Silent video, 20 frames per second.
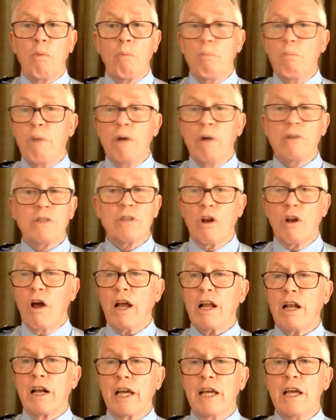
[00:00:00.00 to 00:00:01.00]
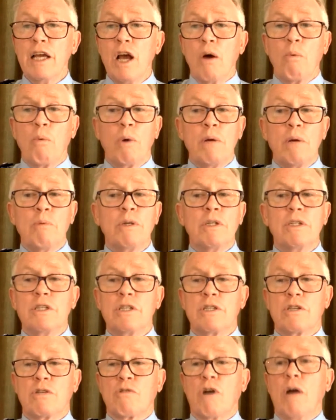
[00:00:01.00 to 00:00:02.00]
most likely we would
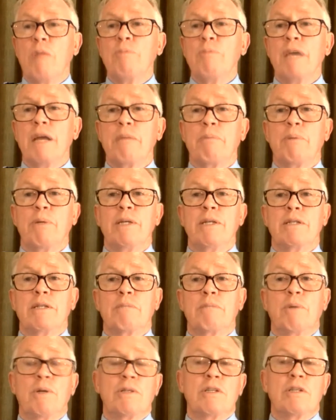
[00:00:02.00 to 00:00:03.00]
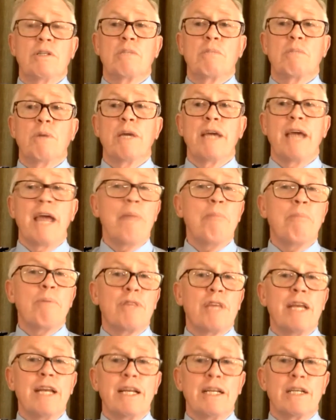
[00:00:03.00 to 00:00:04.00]
describe that person as being
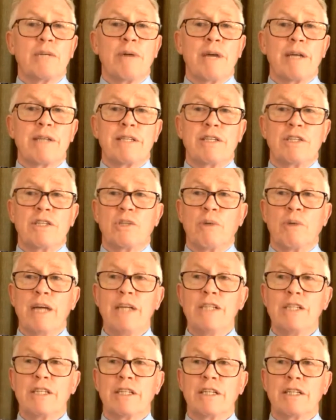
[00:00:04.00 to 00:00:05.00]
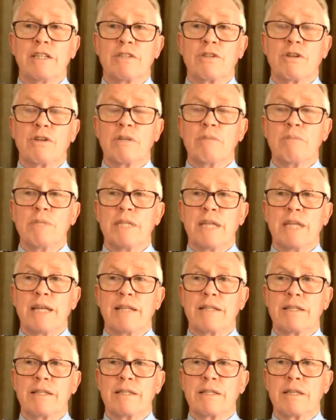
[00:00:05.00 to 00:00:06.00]
empathetic to our situation and
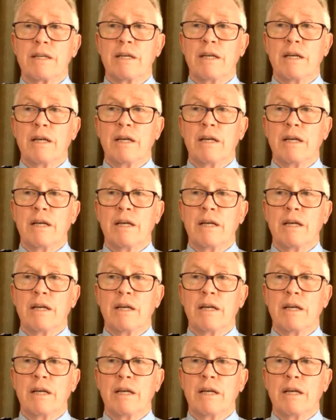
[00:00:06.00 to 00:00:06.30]
circumstances.